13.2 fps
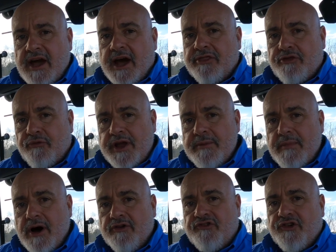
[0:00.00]
you got three
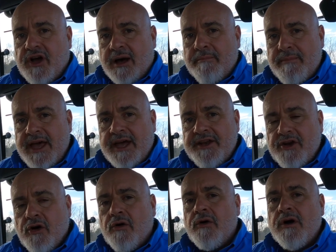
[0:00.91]
modes. You got
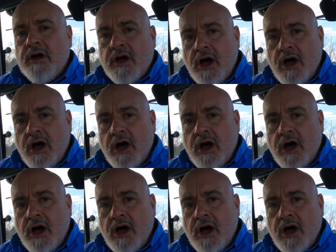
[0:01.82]
manual,